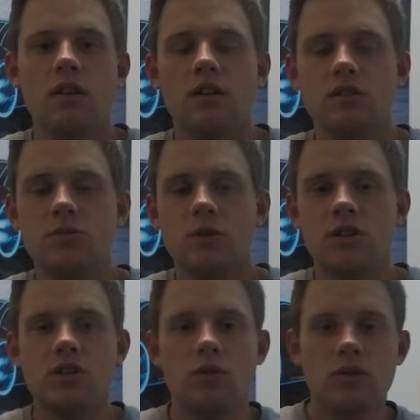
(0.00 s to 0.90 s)
just
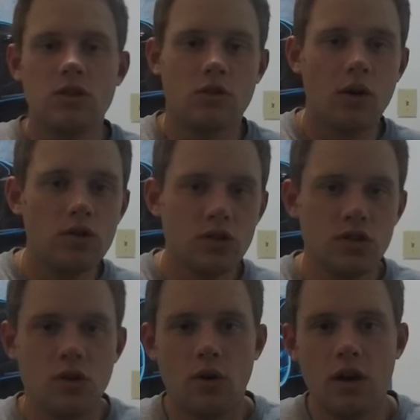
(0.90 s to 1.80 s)
because you went to the grocery
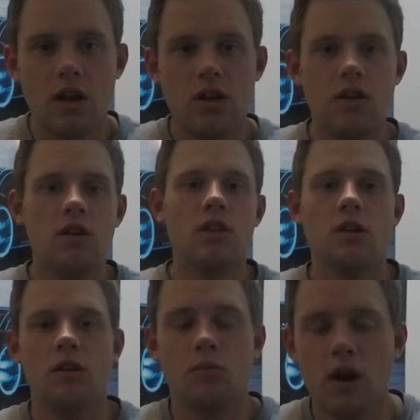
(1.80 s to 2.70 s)
store and you hit
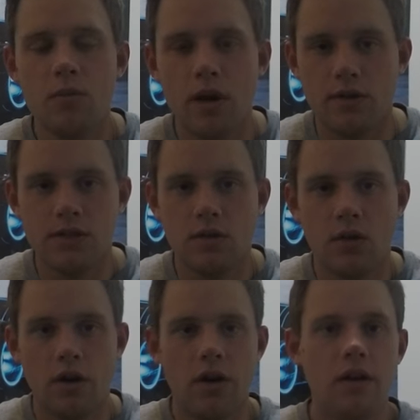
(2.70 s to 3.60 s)
the brake pedal too
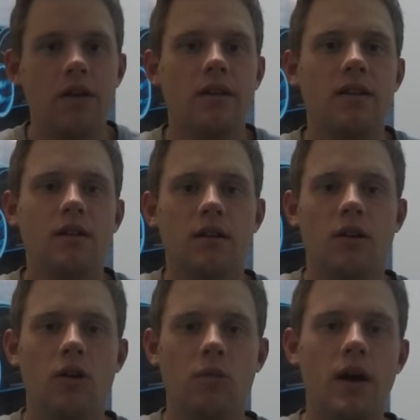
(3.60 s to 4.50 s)
hard,
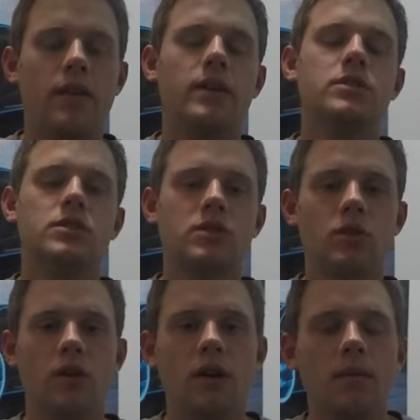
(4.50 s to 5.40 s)
oh my, there's your
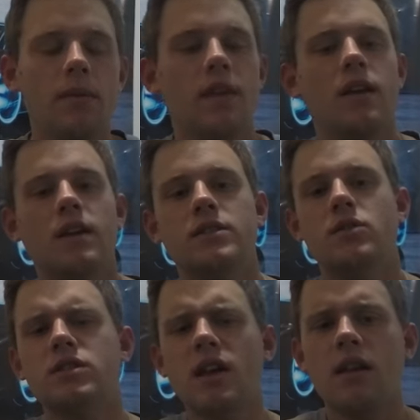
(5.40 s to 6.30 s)
score. So
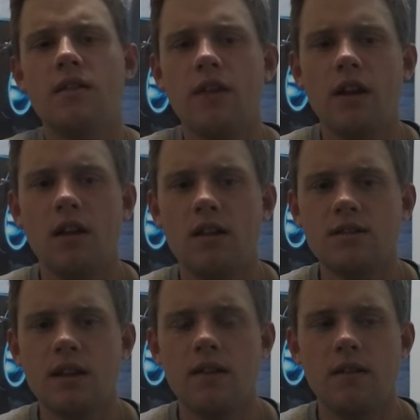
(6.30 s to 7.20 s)
it's not
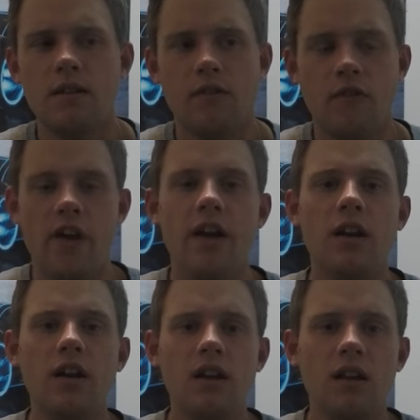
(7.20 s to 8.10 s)

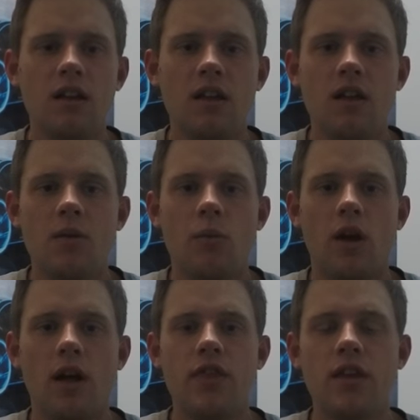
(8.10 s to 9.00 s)
fair, but
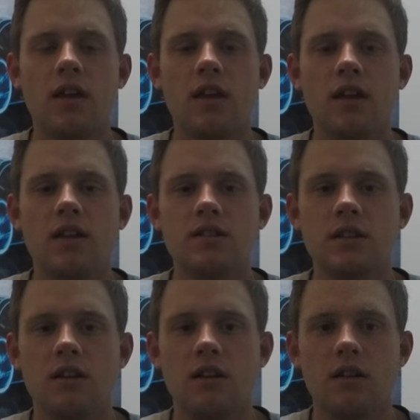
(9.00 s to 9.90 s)
I think it is
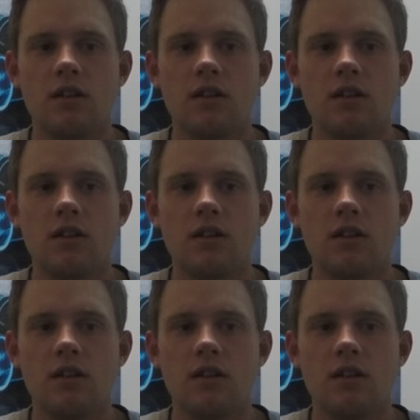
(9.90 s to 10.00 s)
a